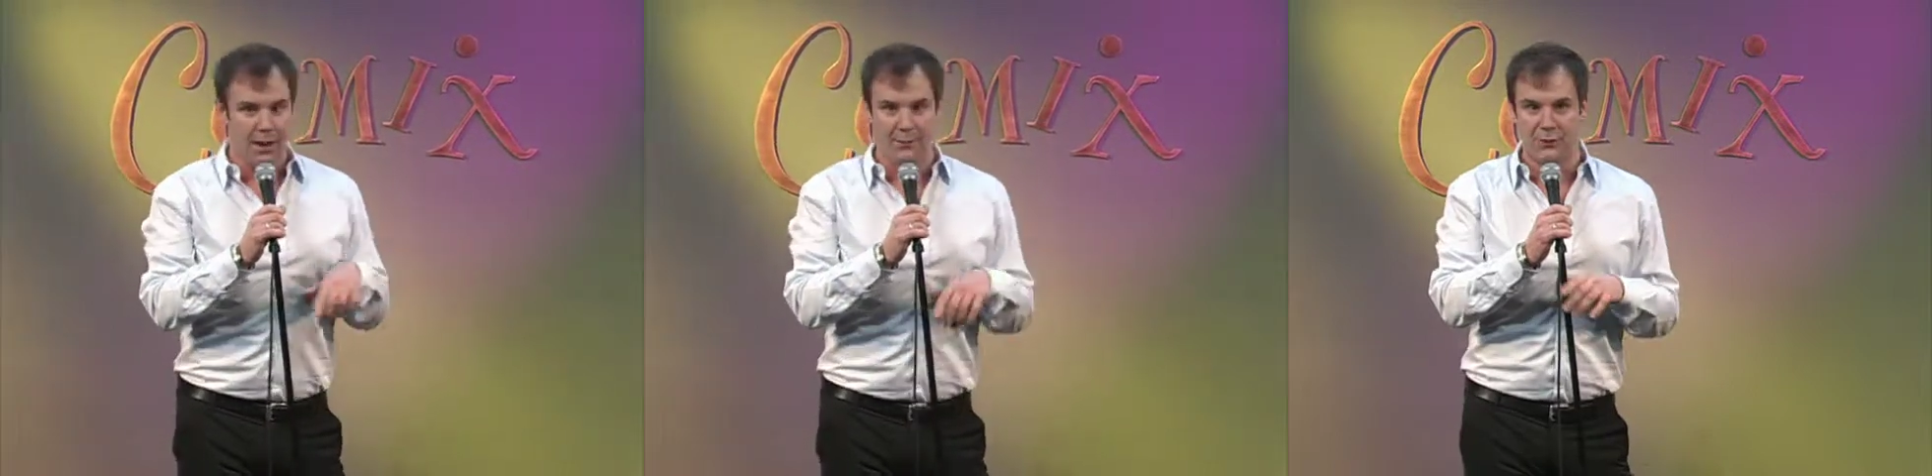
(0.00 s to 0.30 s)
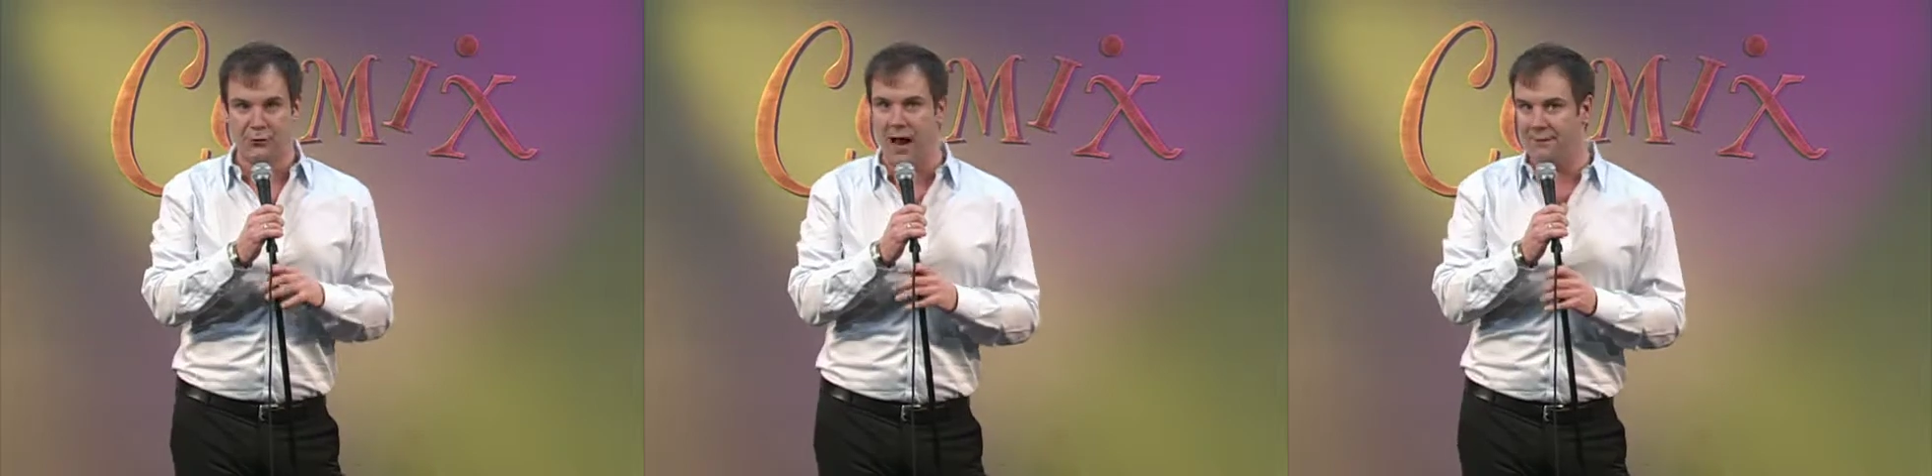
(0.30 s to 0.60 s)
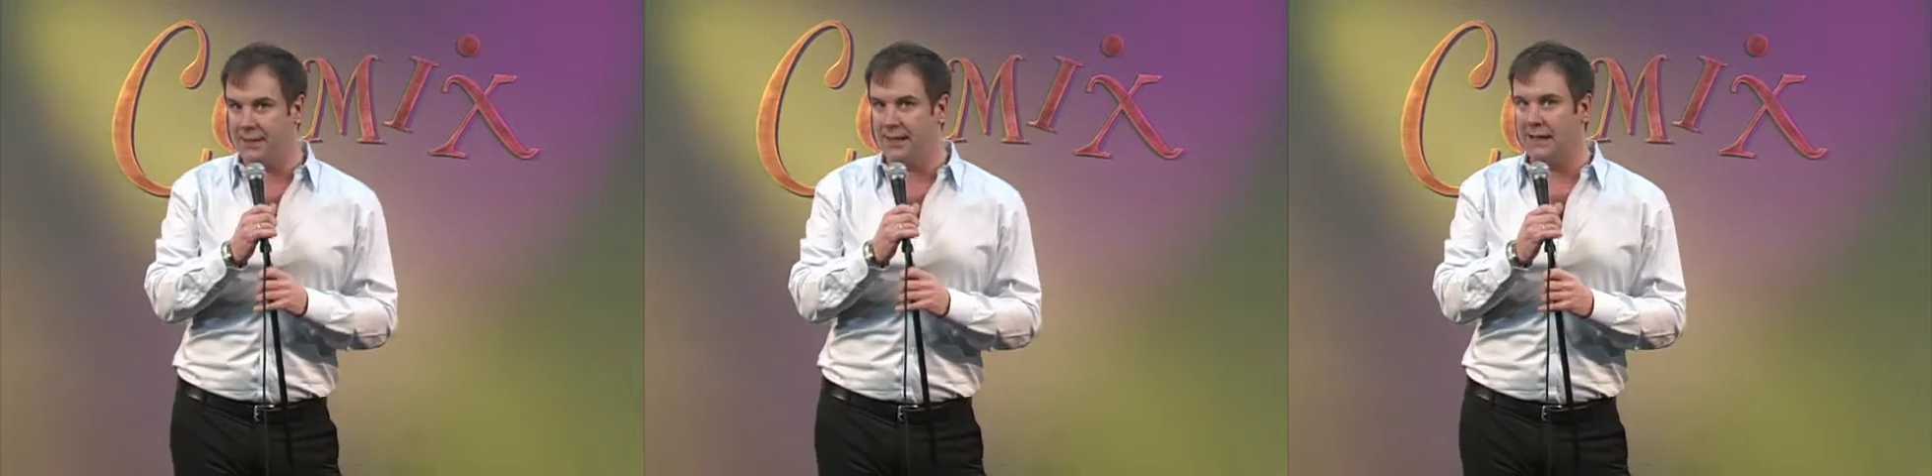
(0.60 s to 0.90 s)
Been
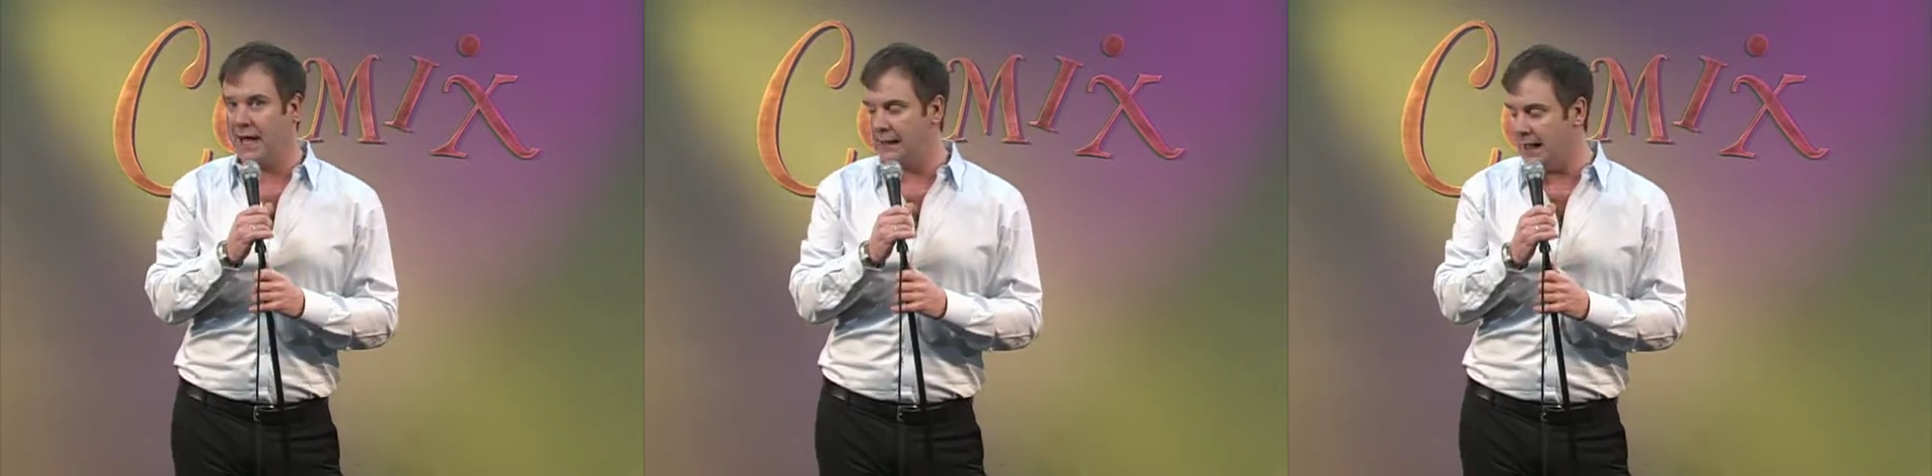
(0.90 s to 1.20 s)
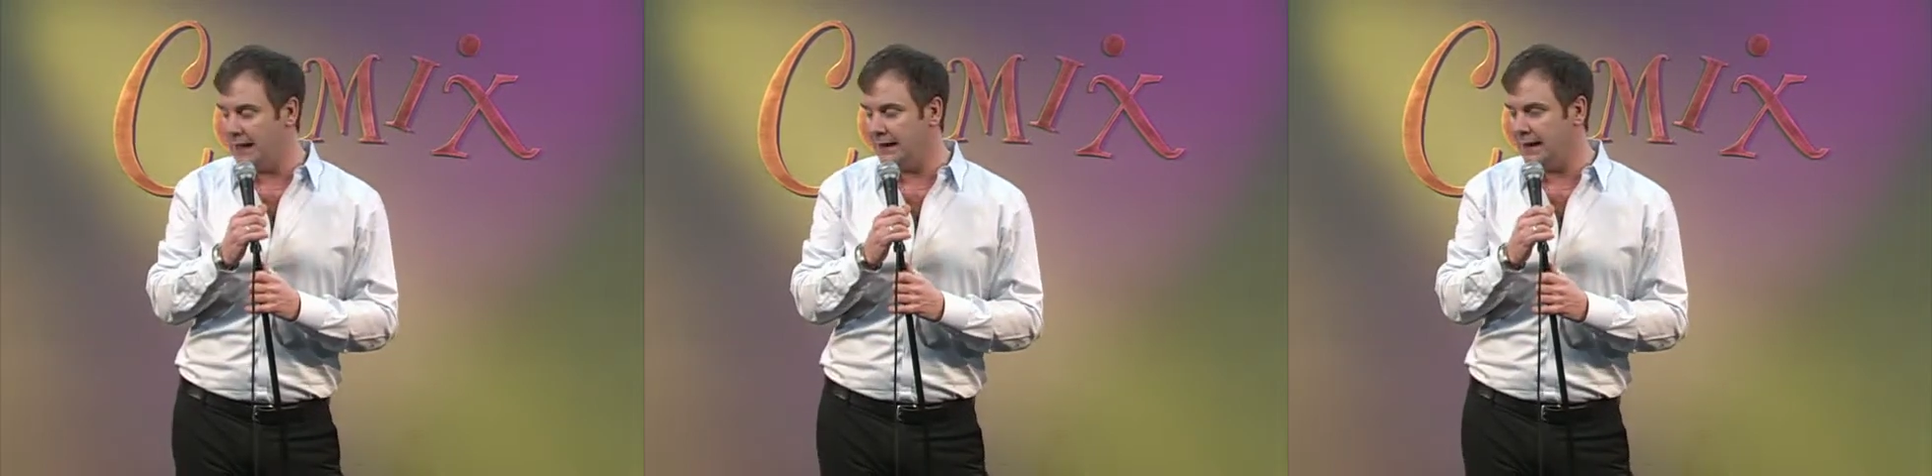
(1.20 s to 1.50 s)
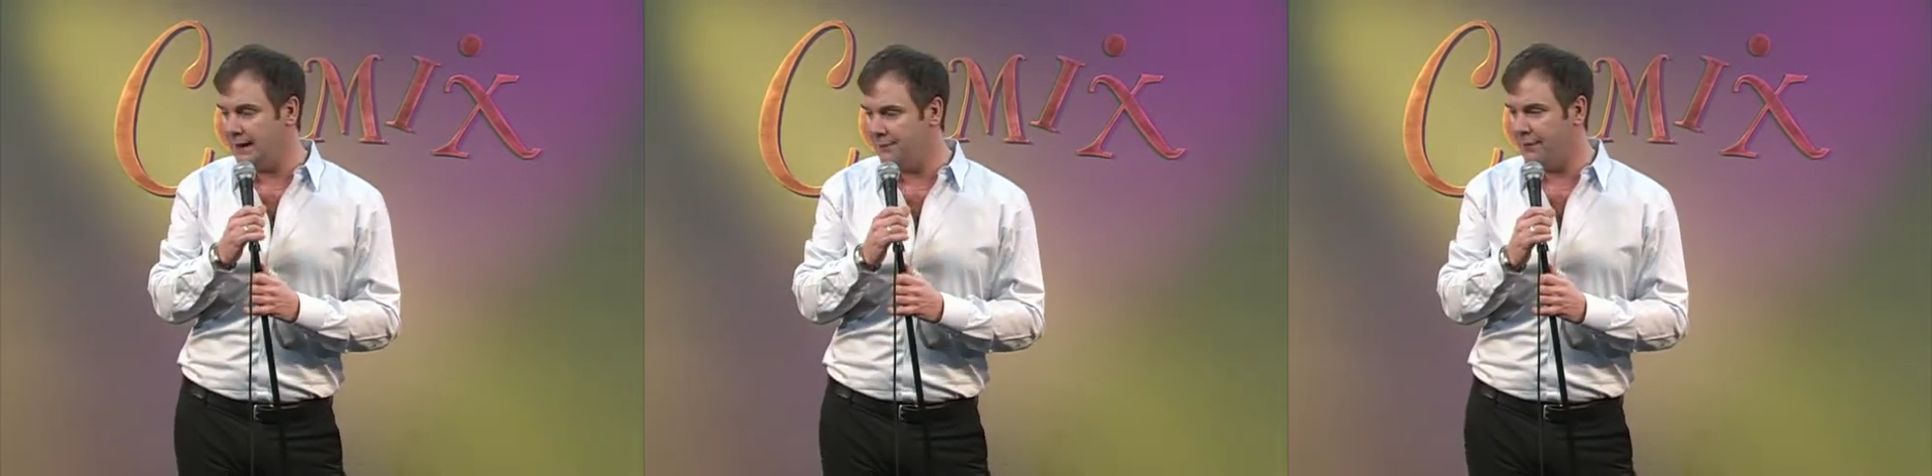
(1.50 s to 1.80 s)
traveling a lot
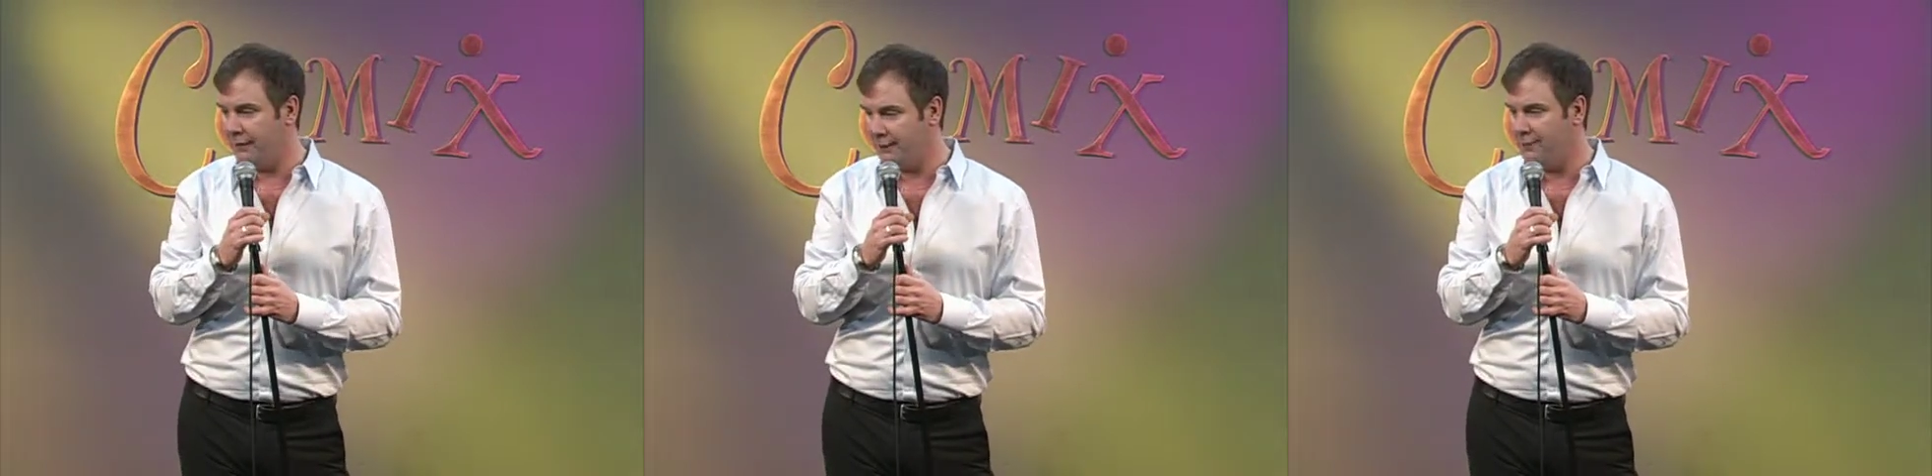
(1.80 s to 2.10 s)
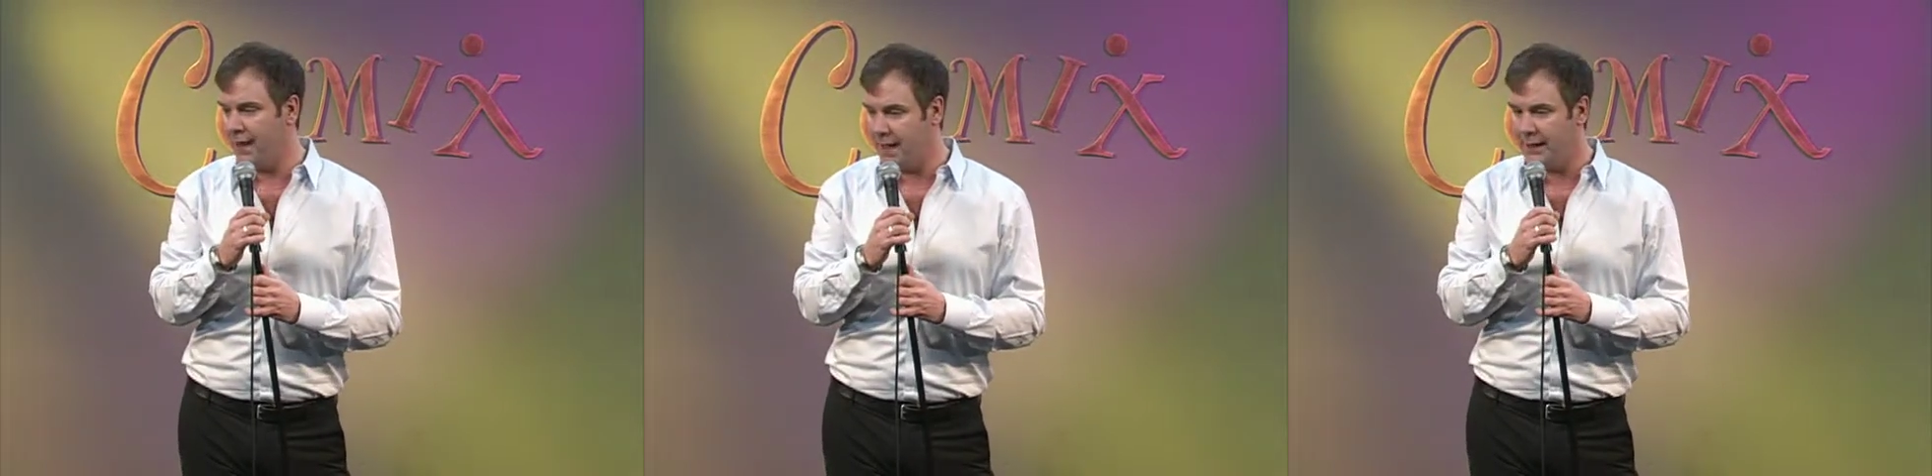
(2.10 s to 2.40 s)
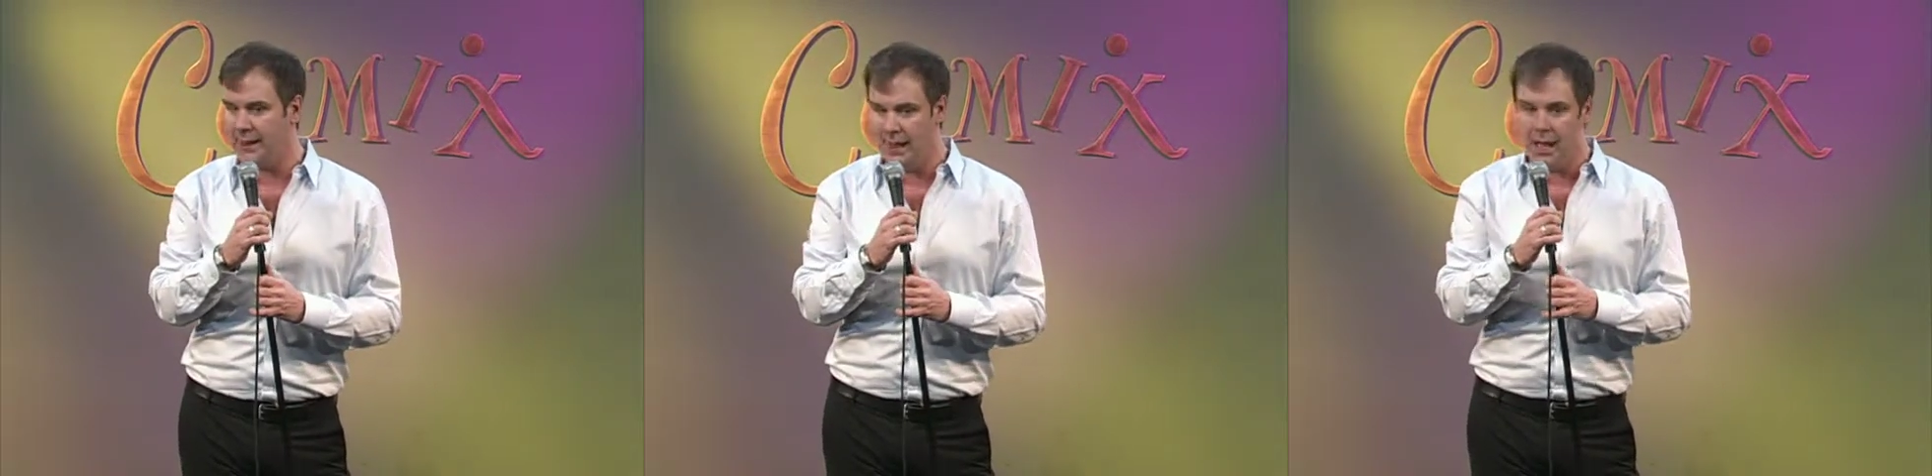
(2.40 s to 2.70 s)
lately. Very
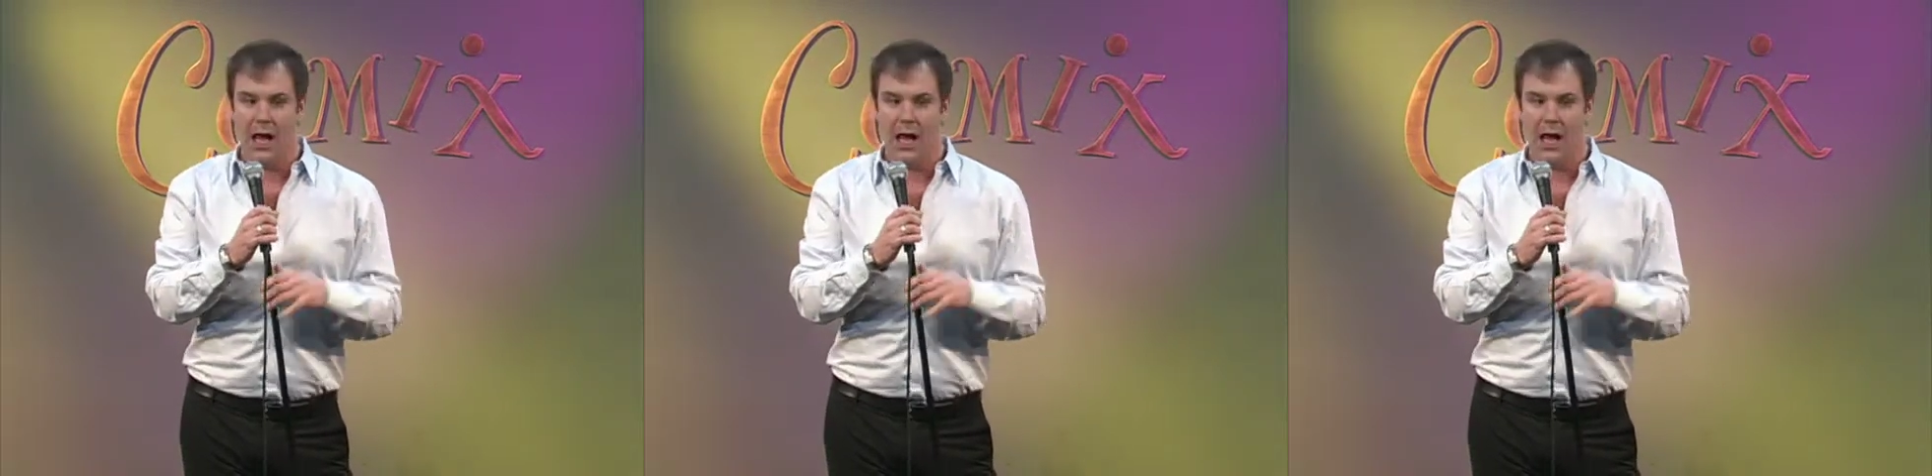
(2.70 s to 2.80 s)
fun.